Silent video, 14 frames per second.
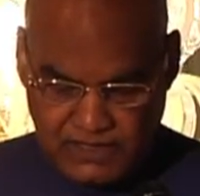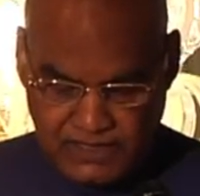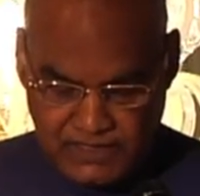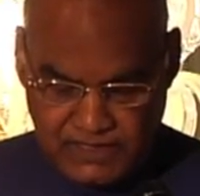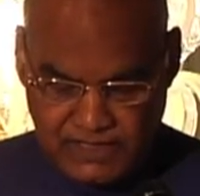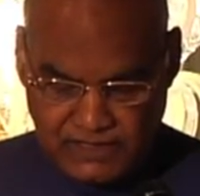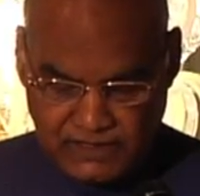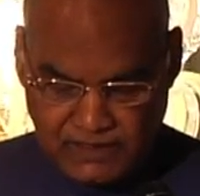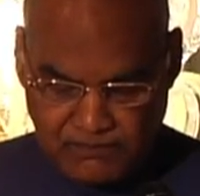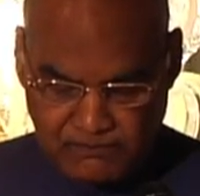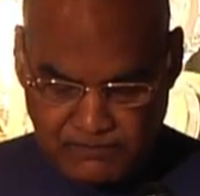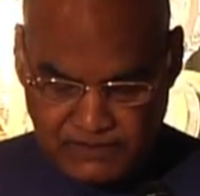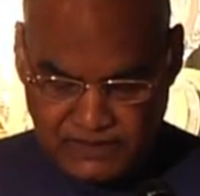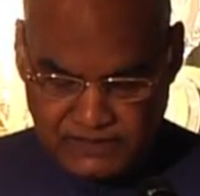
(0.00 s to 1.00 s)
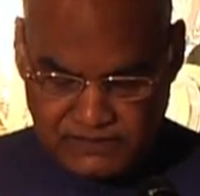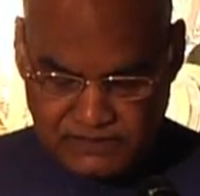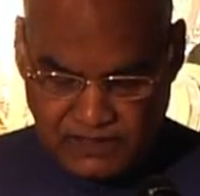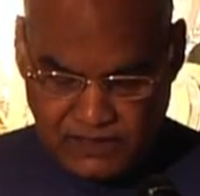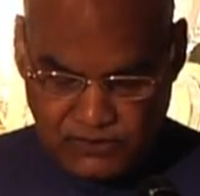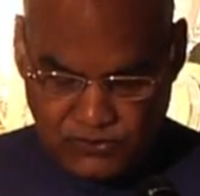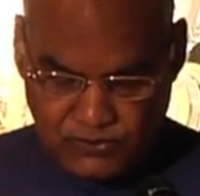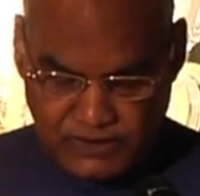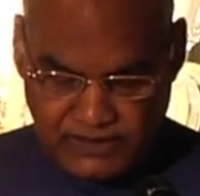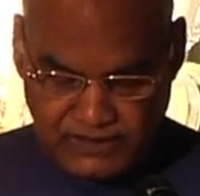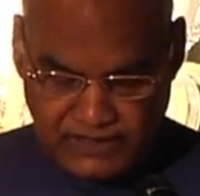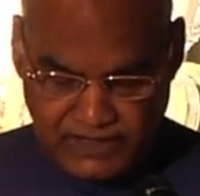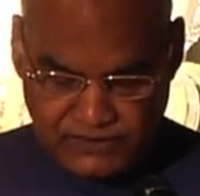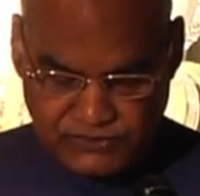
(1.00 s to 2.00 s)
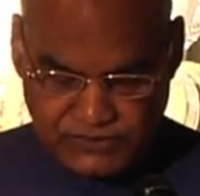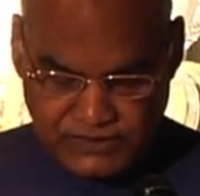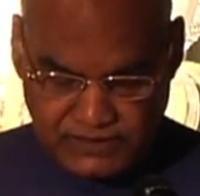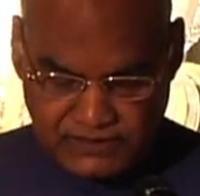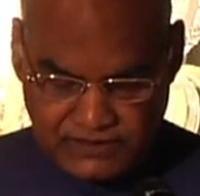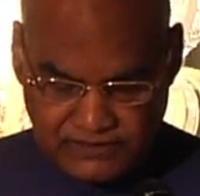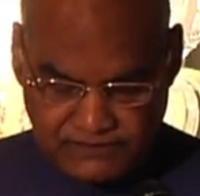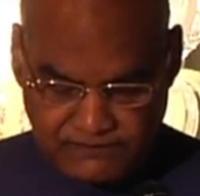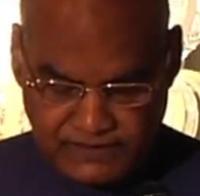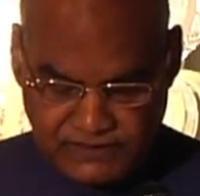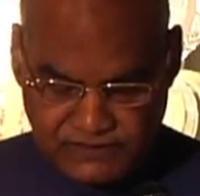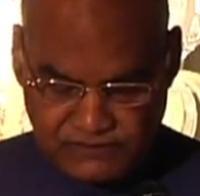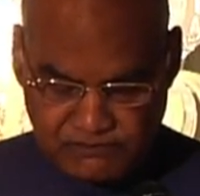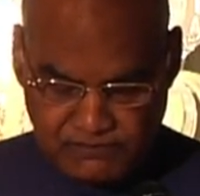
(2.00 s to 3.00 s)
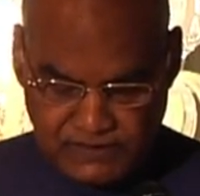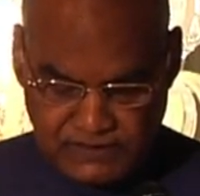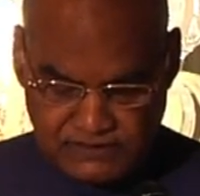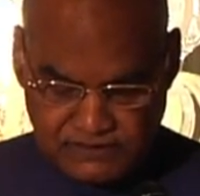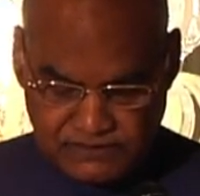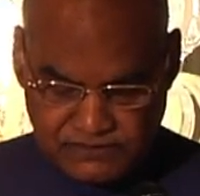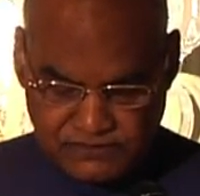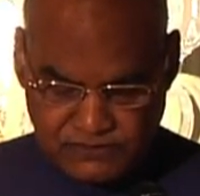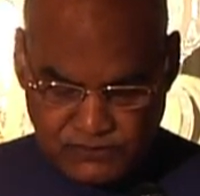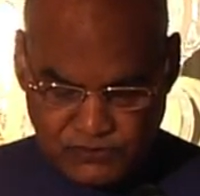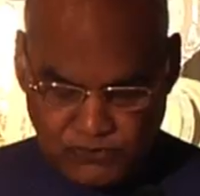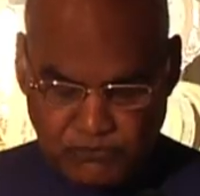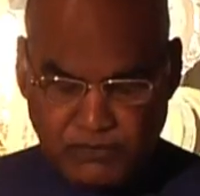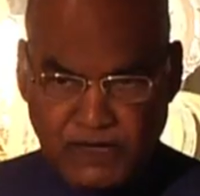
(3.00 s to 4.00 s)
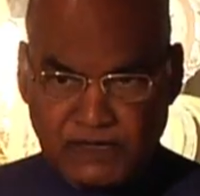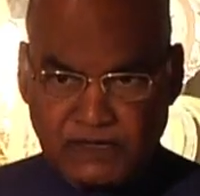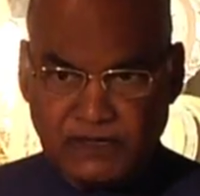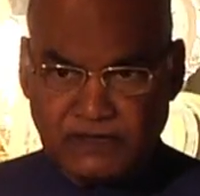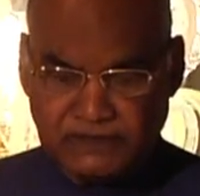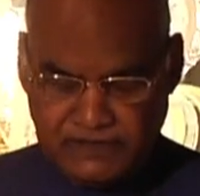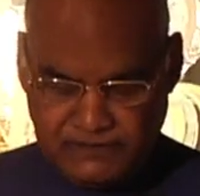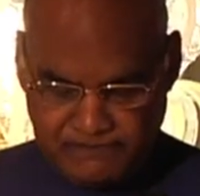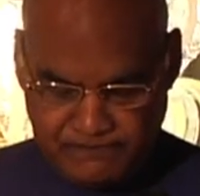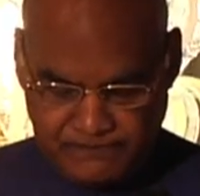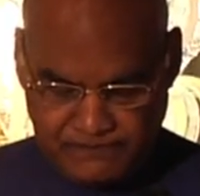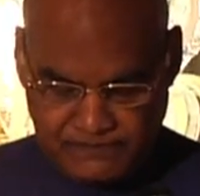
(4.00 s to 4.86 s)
Indian companies are looking at Czech defense measures to partner them.